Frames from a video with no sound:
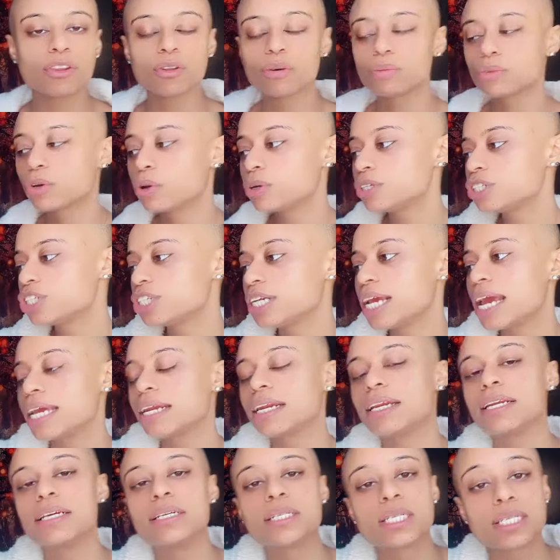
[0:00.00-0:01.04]
in
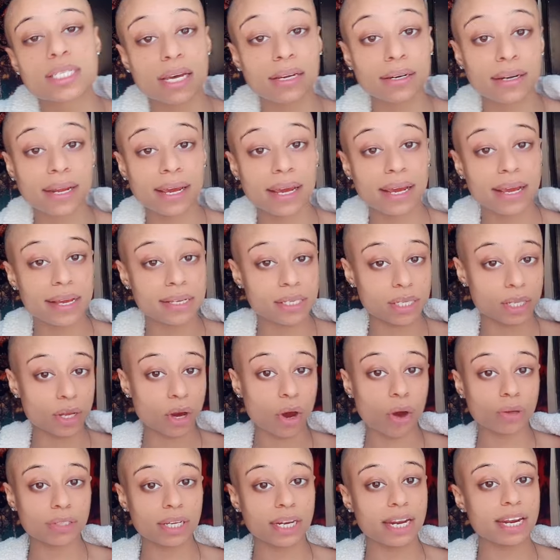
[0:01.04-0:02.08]
Christianity, Sunday
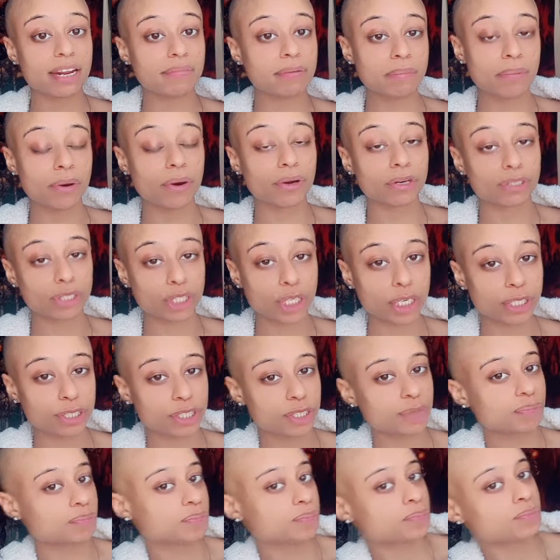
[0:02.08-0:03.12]
is the holy day that people go to
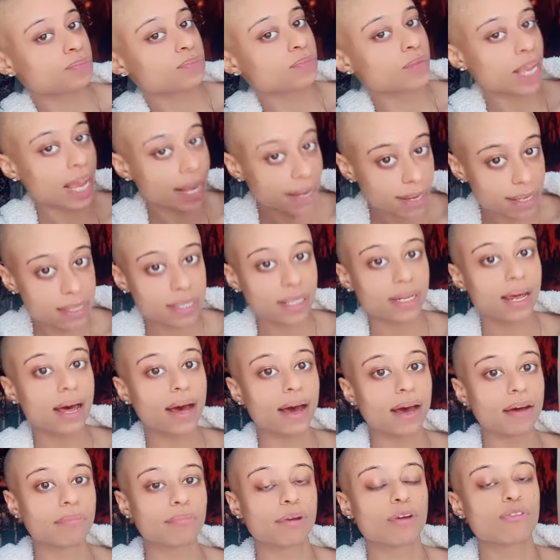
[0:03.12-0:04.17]
church. In
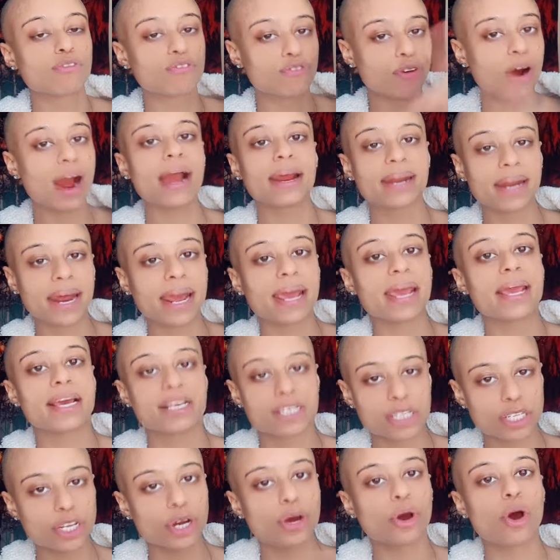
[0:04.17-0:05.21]
Islam,
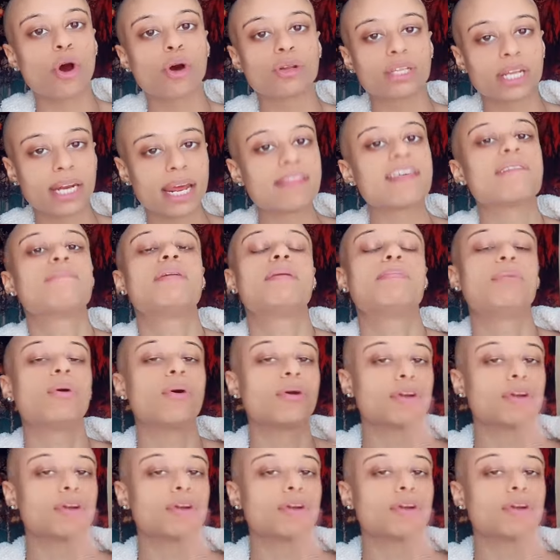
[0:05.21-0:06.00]
Friday is their holy day that